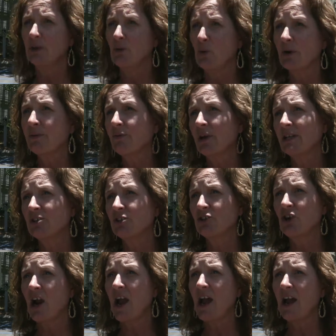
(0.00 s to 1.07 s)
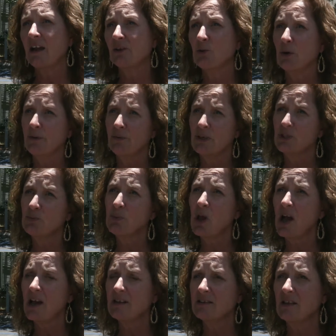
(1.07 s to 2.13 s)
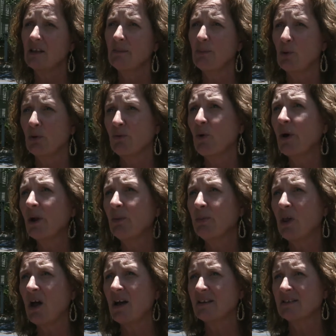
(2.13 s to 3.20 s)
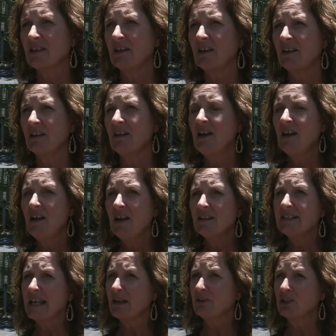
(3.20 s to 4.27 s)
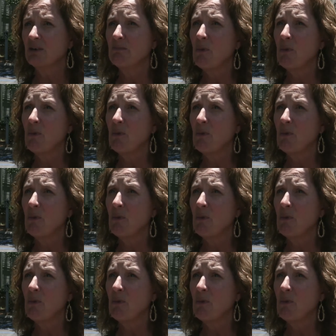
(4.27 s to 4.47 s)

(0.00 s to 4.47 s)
the Northridge Tract, Northridge Plaza, Port Royal Plaza, down to